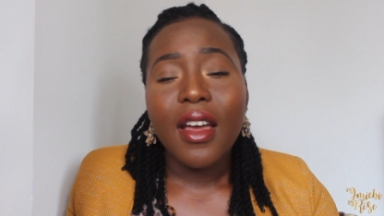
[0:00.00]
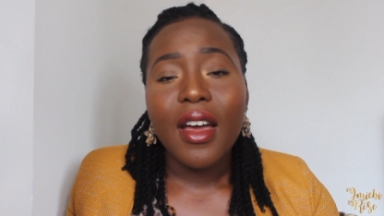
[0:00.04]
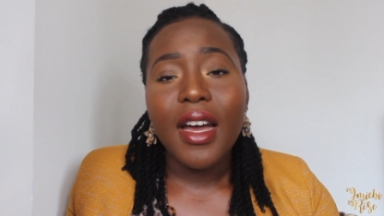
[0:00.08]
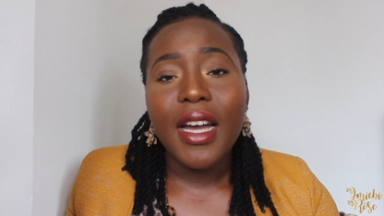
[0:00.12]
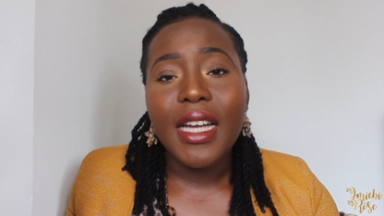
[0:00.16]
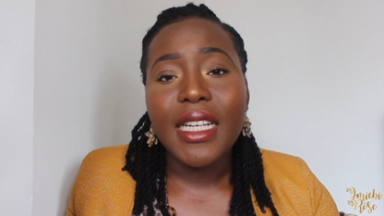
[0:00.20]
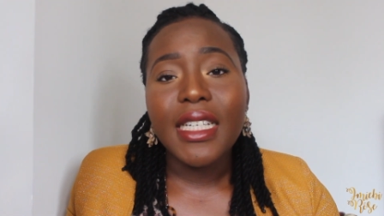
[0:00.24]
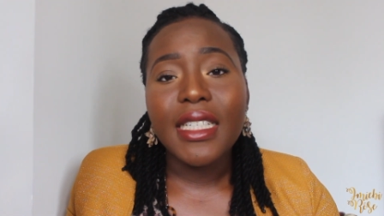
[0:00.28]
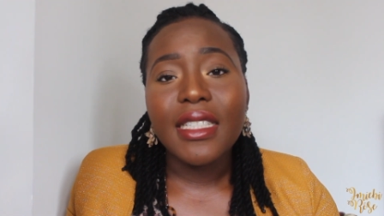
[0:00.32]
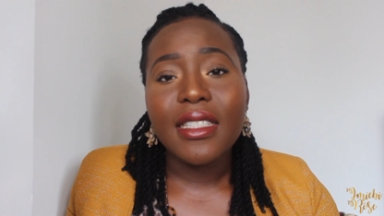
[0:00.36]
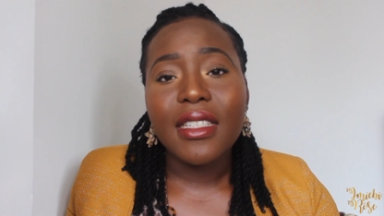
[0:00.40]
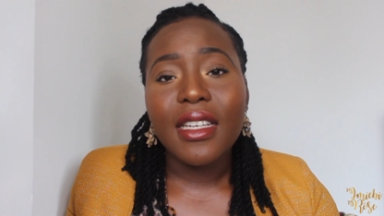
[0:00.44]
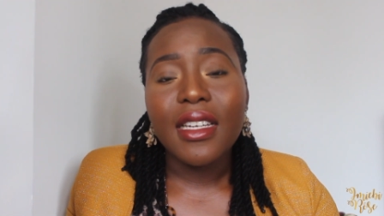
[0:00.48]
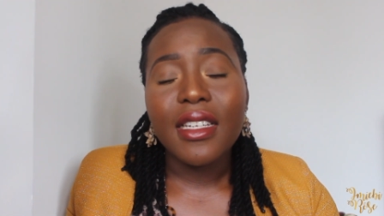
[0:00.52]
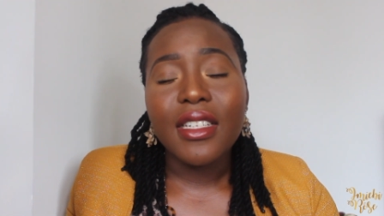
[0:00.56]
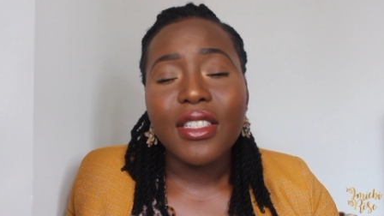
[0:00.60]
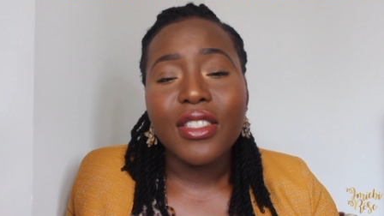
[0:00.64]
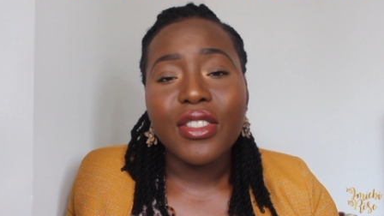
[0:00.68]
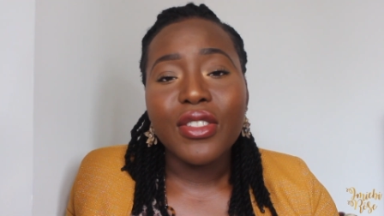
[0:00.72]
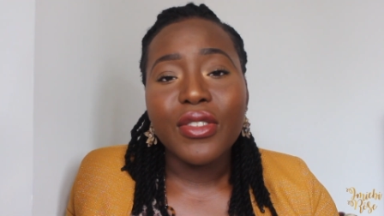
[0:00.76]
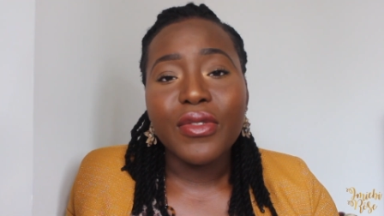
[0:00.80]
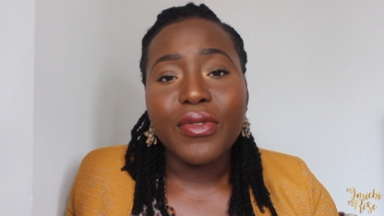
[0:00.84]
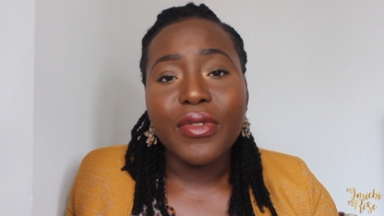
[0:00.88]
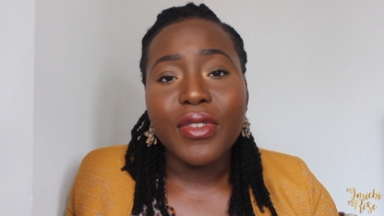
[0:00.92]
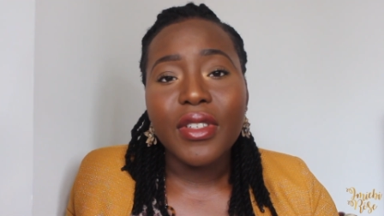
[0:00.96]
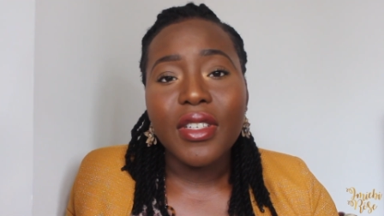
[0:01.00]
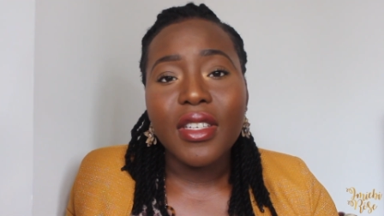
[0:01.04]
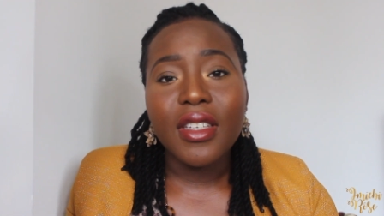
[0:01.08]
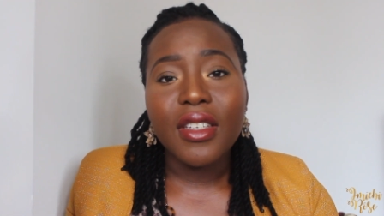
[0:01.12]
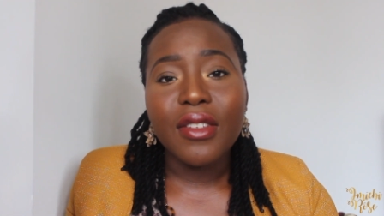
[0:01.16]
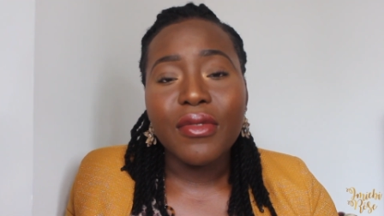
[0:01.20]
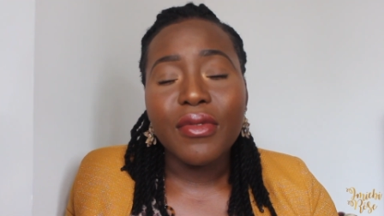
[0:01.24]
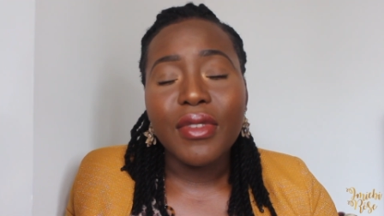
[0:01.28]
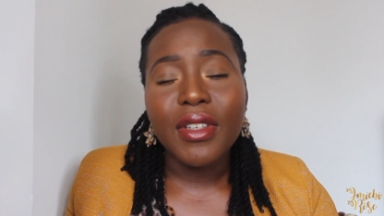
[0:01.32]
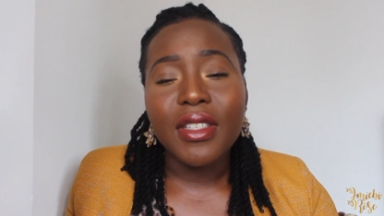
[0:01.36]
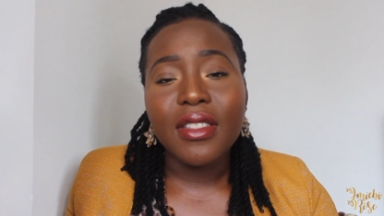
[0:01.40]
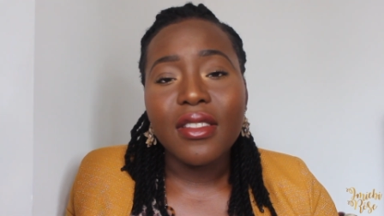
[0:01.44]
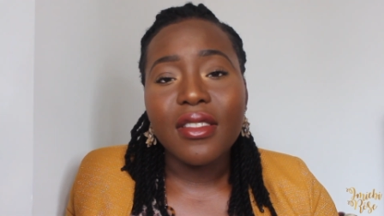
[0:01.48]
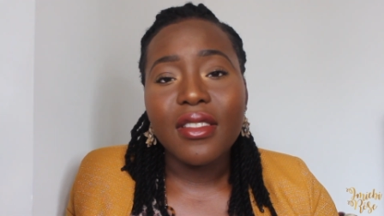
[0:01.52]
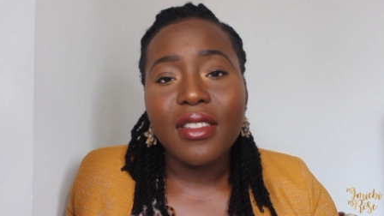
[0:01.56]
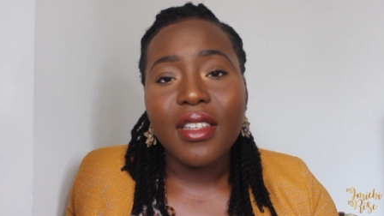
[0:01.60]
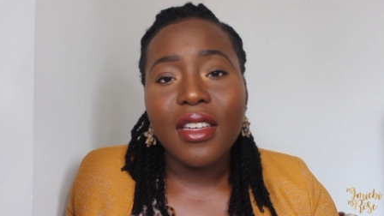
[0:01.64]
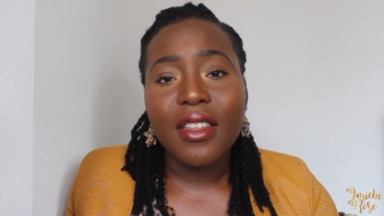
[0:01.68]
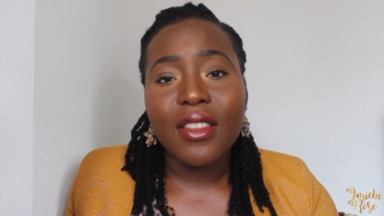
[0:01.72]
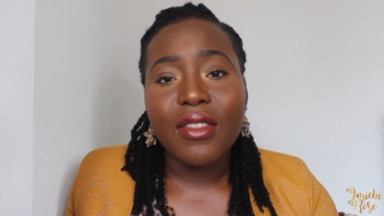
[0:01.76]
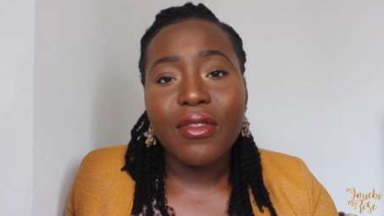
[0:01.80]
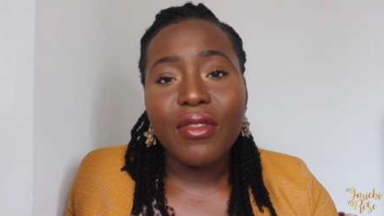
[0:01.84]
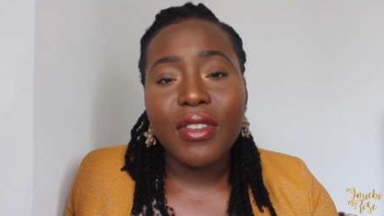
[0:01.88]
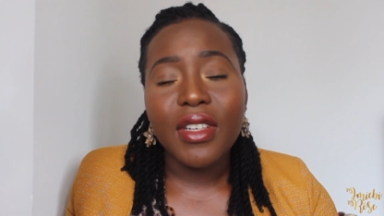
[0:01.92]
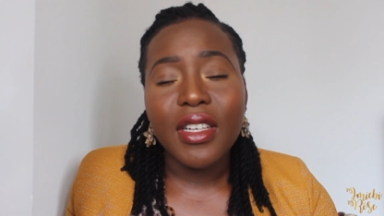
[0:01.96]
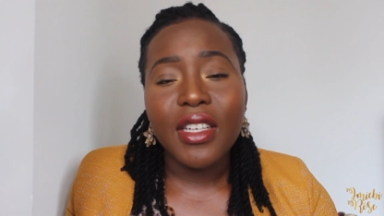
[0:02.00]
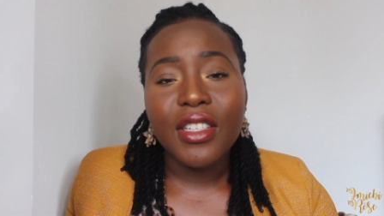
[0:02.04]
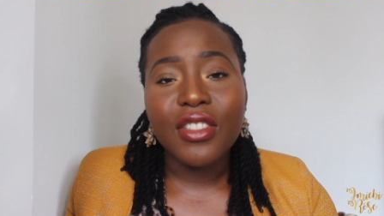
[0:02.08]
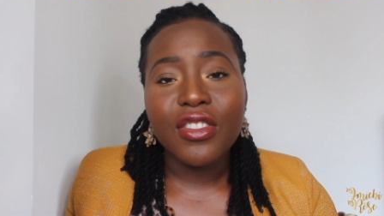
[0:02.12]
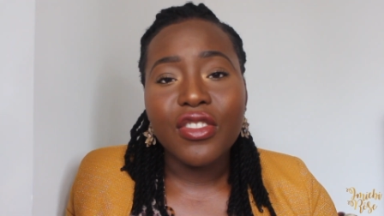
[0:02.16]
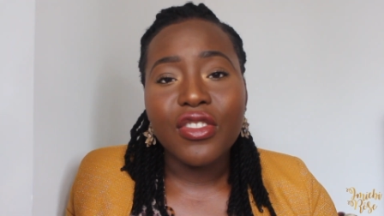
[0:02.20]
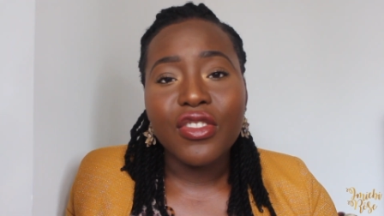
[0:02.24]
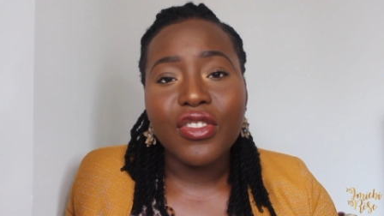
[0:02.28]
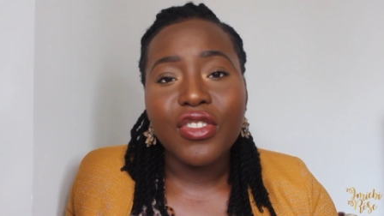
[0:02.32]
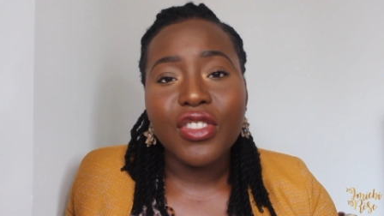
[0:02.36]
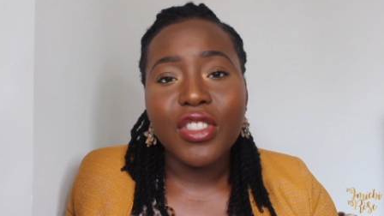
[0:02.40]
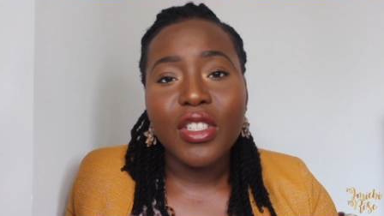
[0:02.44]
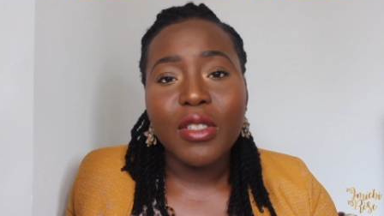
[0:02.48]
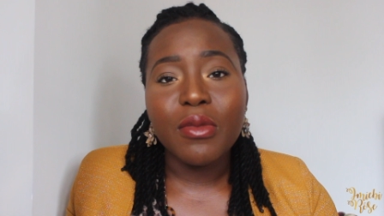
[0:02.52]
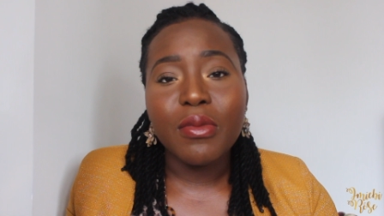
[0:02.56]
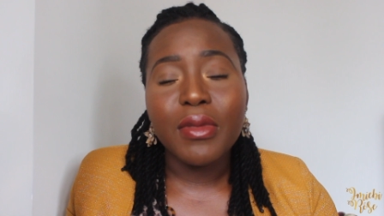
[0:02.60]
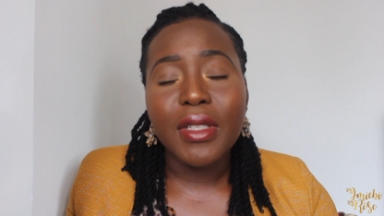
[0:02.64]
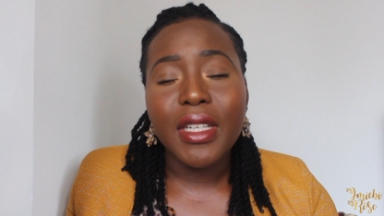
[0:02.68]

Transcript: I decided to forgive and stay in the relationship.